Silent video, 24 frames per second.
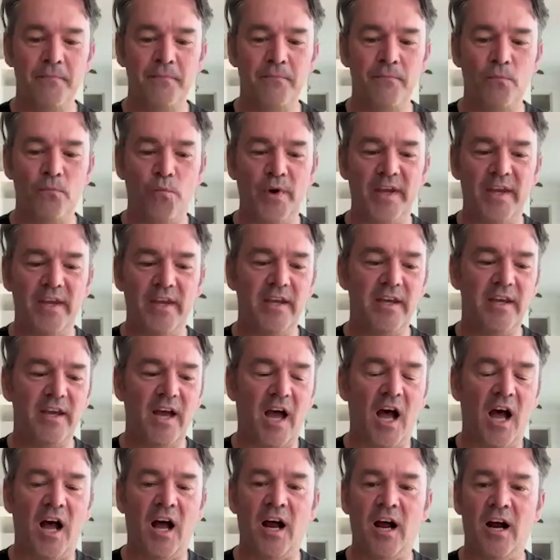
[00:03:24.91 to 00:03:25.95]
We
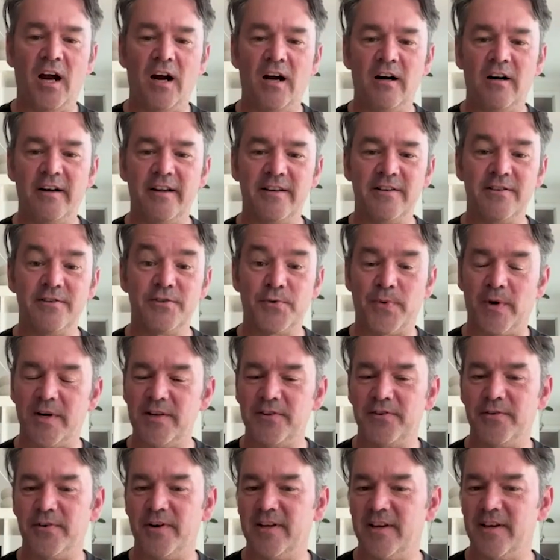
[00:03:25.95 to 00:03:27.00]
are in
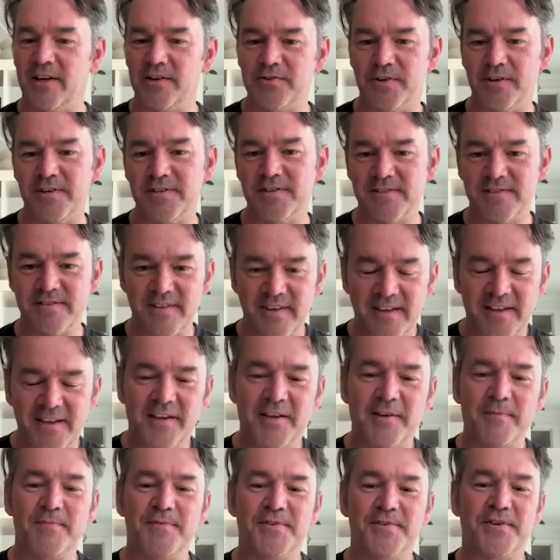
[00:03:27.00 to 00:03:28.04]
23 countries,
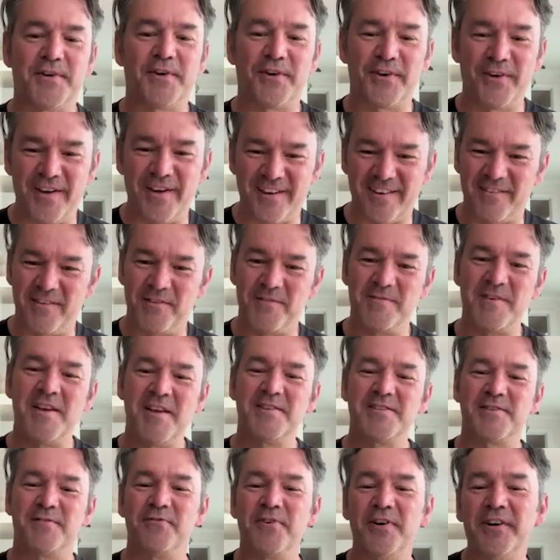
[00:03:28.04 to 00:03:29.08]
so
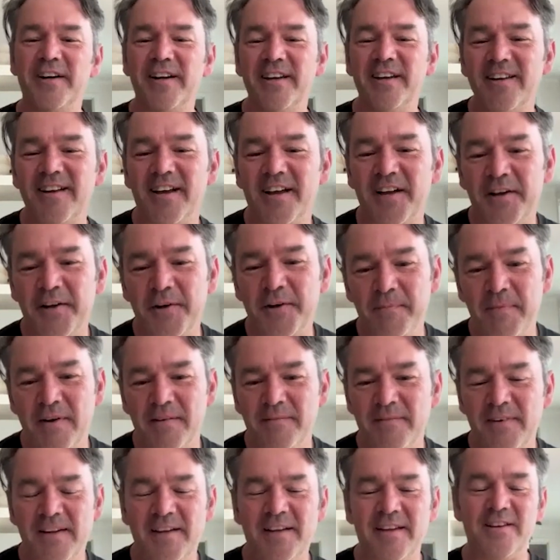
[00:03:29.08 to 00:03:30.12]
some very
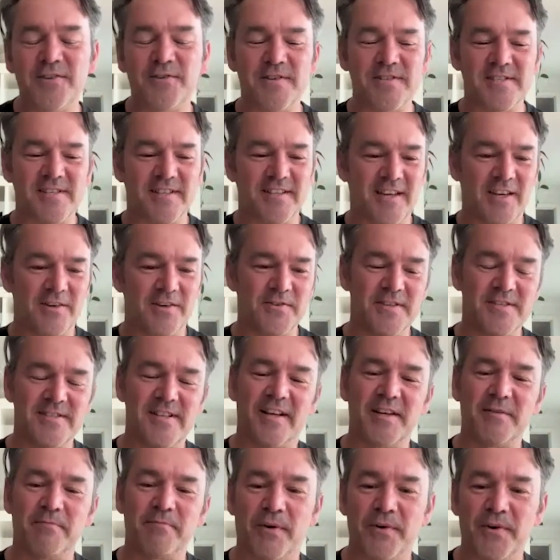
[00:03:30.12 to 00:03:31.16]
interesting countries
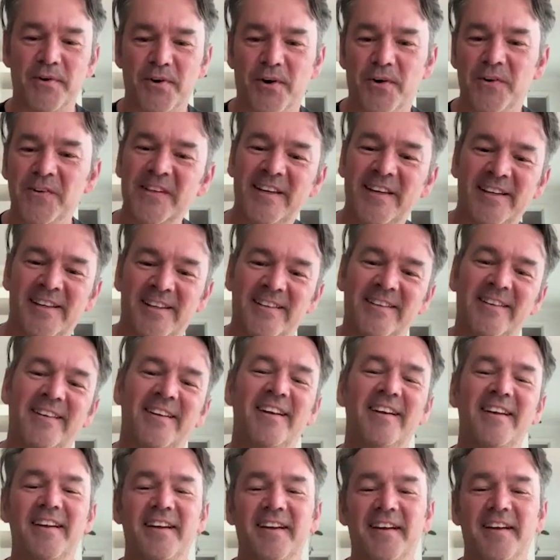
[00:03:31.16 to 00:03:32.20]
like Mongolia,
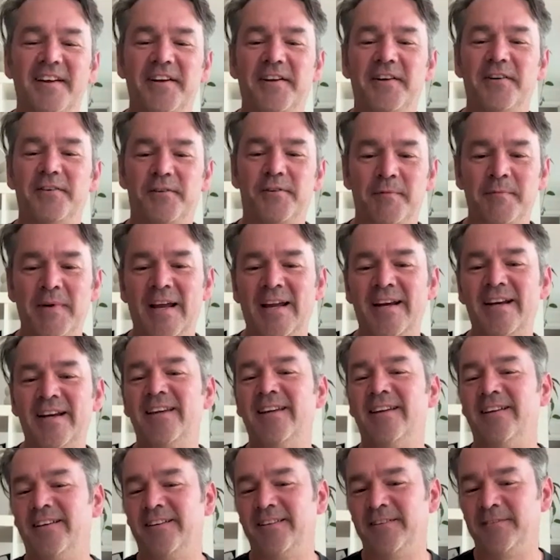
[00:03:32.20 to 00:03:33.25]

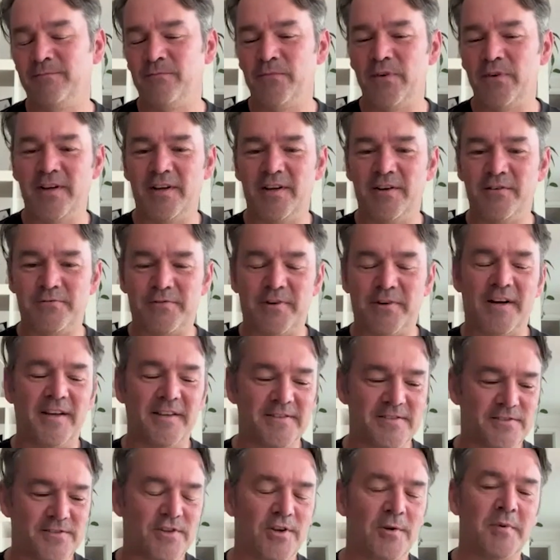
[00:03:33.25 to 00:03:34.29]
Romania,
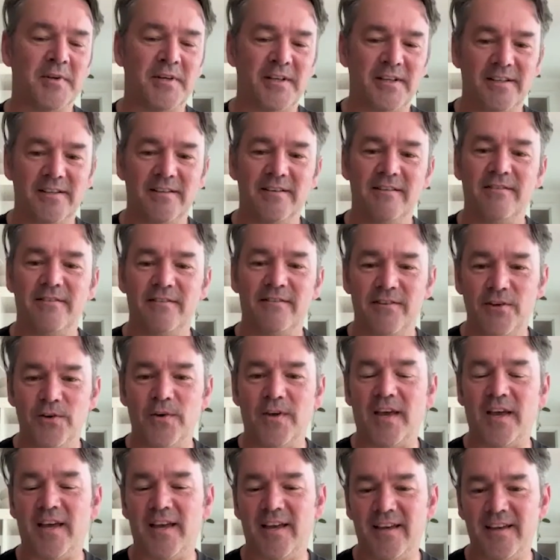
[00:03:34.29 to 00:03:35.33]
France, Germany,
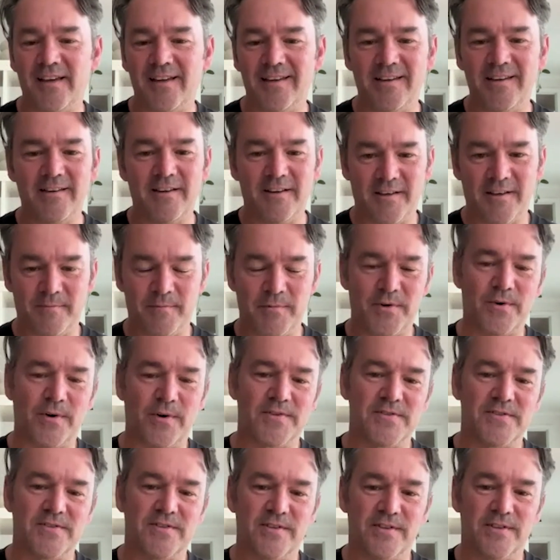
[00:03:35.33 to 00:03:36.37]
UK,
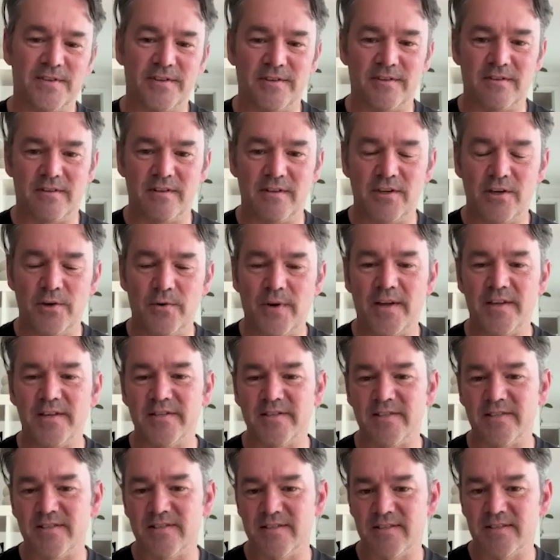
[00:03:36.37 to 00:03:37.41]
across to the
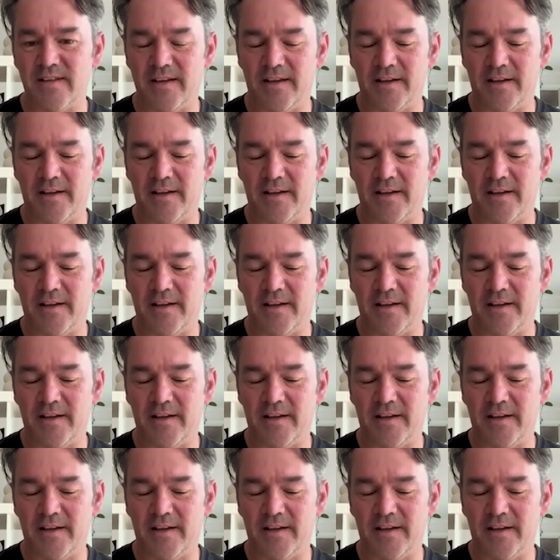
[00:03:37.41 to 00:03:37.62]
US,